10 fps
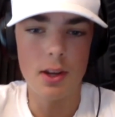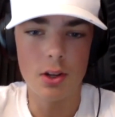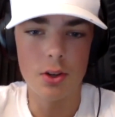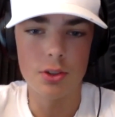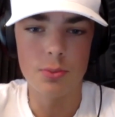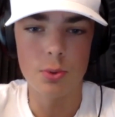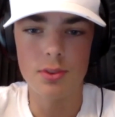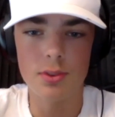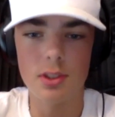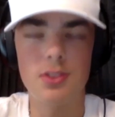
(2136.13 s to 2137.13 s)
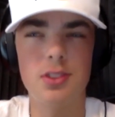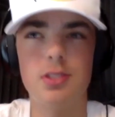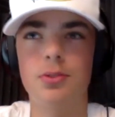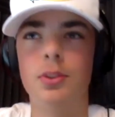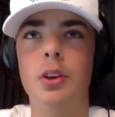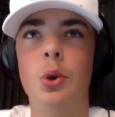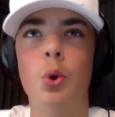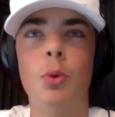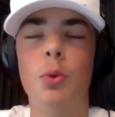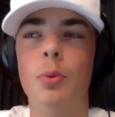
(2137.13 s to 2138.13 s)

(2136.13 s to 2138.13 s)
college sport and stuff, it's just really normal.